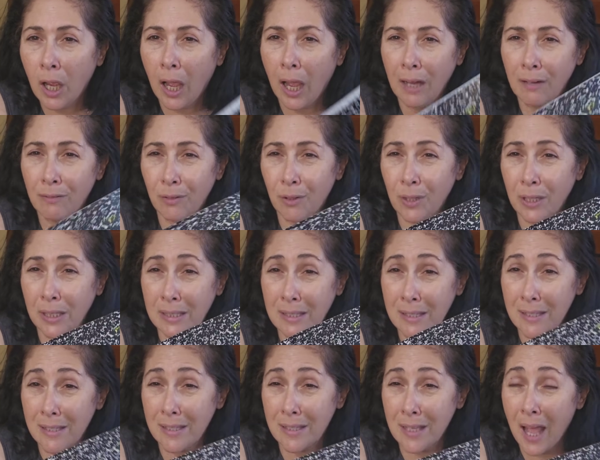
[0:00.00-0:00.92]
I wrote
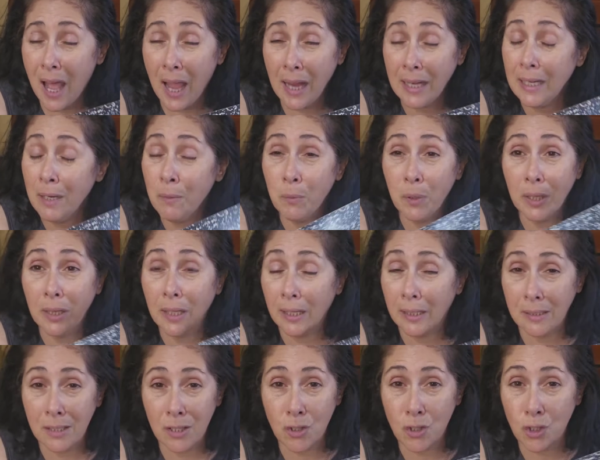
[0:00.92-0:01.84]
inside. I didn't want to
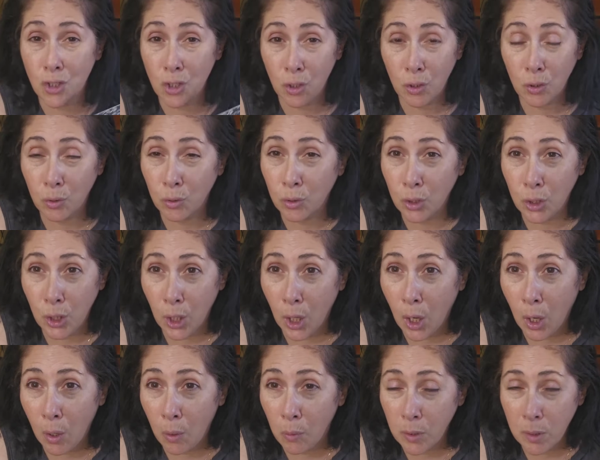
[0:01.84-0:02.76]
let this journal
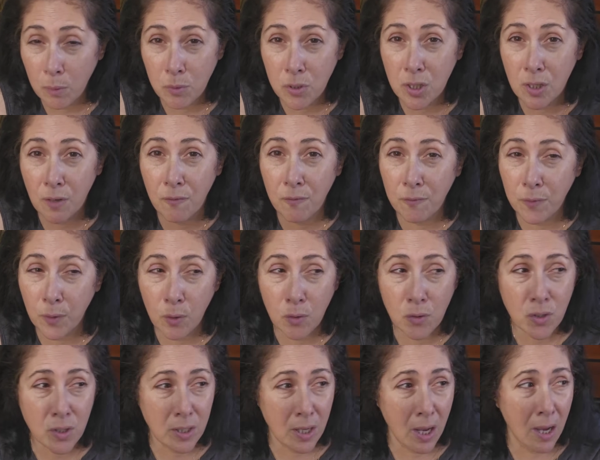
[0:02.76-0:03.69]
go. It was the
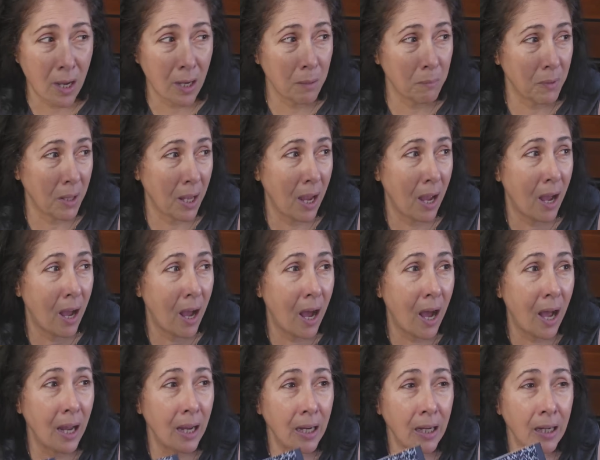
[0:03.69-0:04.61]
first time that
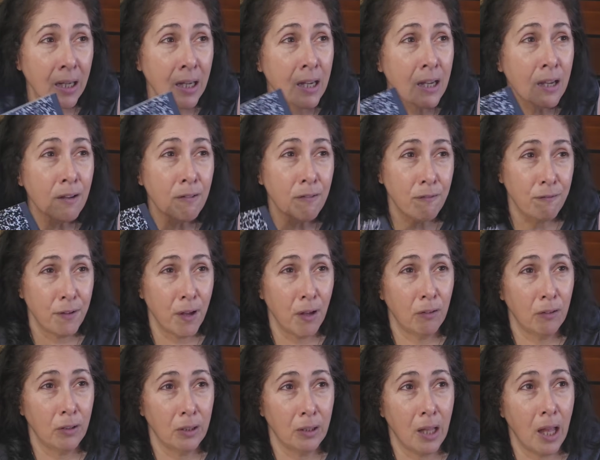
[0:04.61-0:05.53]
I
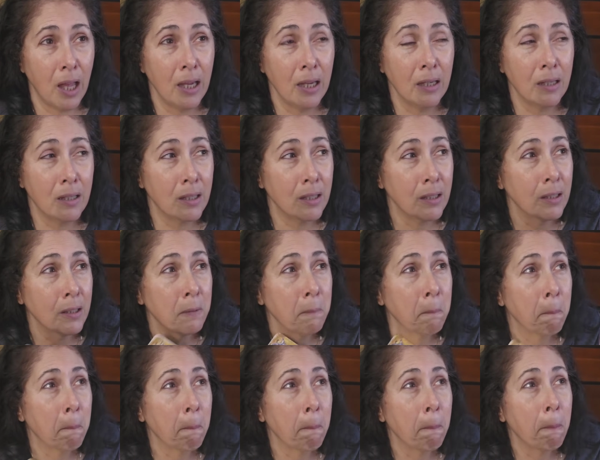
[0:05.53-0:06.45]
felt like
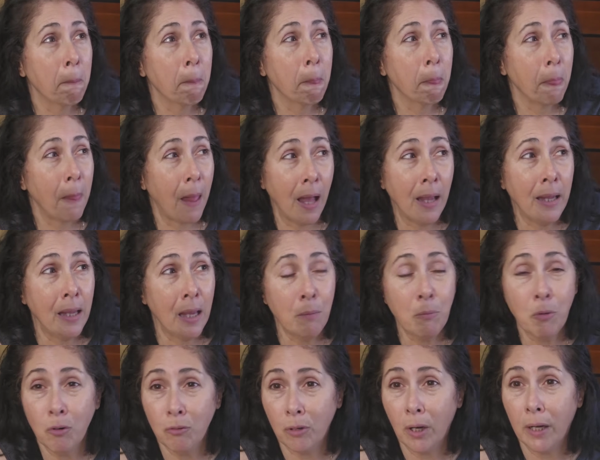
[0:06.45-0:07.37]
I
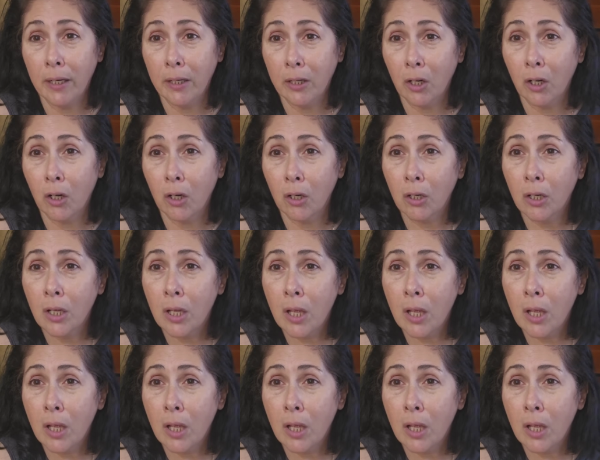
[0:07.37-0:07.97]
am a writer,